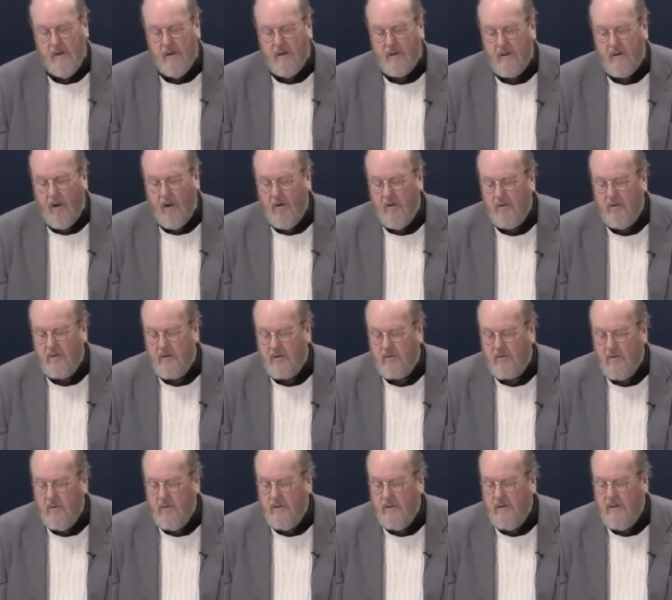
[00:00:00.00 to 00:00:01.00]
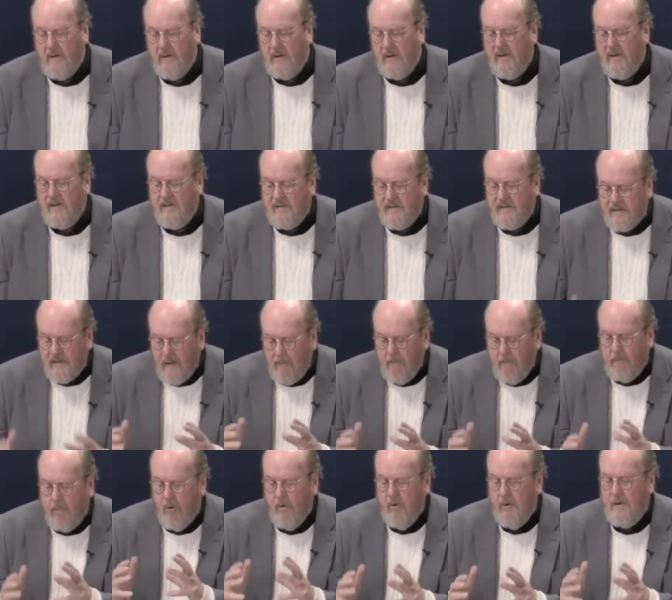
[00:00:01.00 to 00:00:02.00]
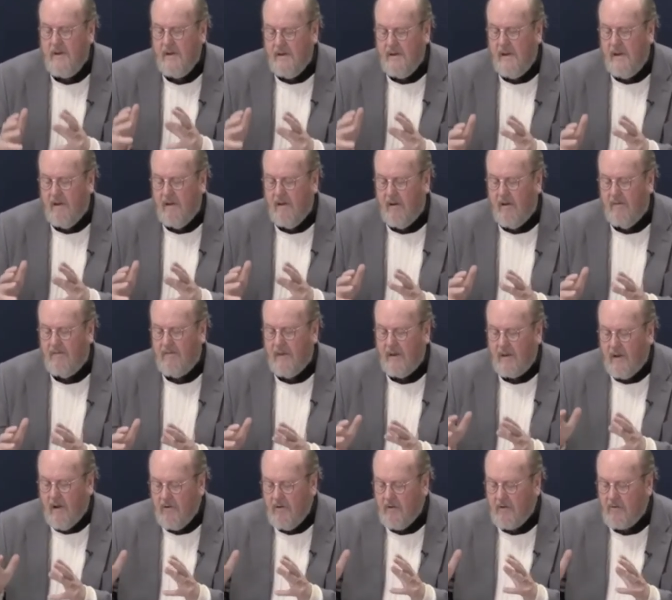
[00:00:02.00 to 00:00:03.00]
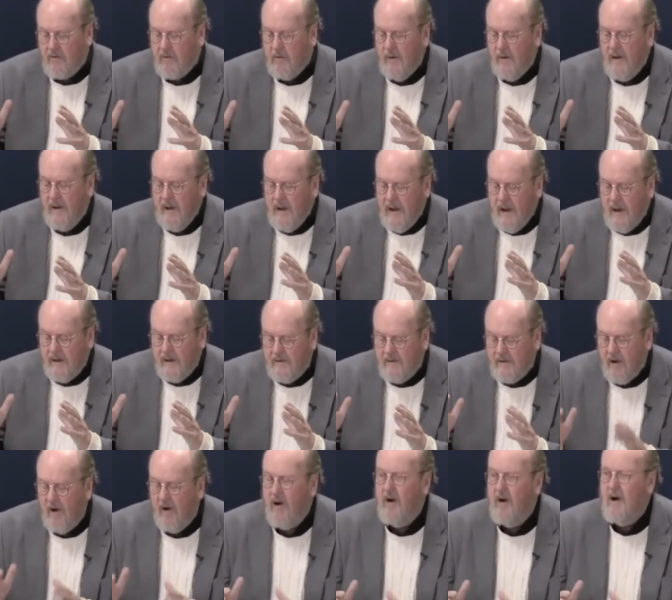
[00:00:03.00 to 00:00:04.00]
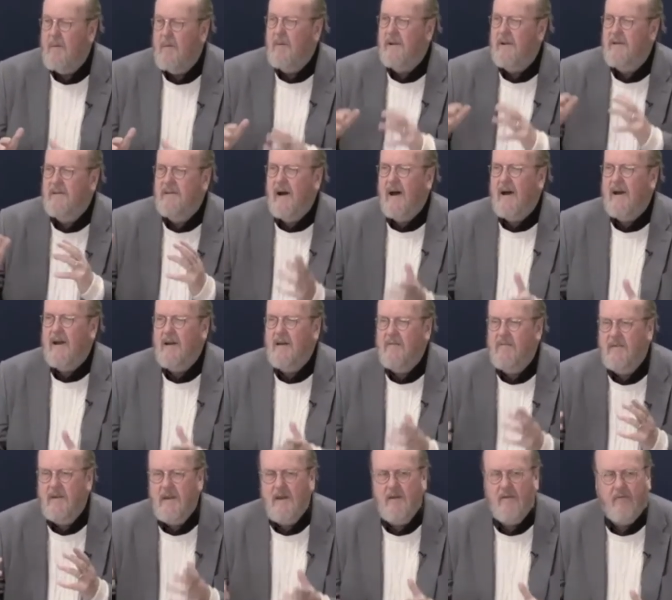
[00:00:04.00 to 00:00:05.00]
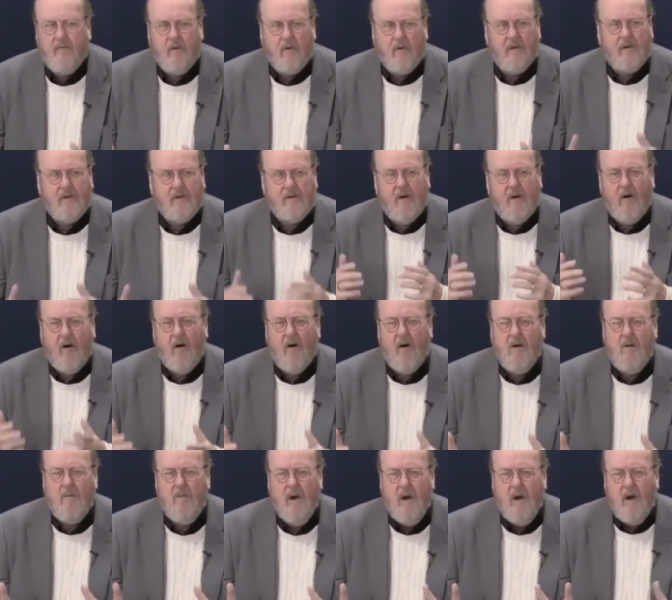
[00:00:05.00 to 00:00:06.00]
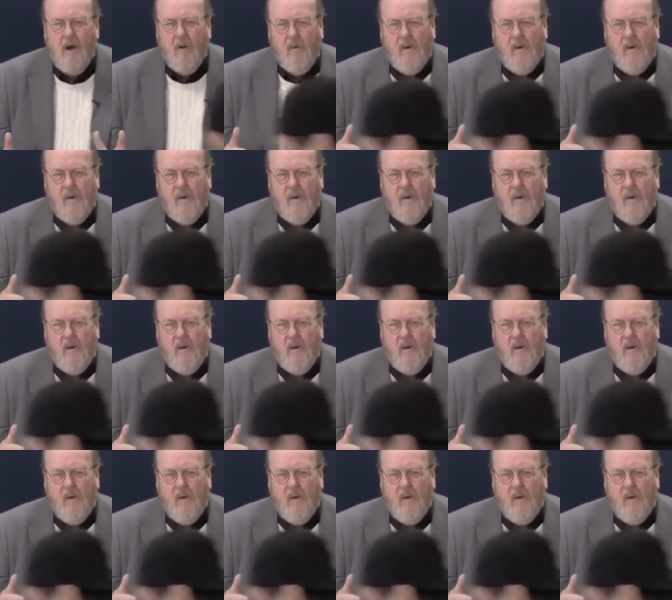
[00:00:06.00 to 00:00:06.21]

goes through, at some point in their life, they go through a, a time, a day of evil, a time where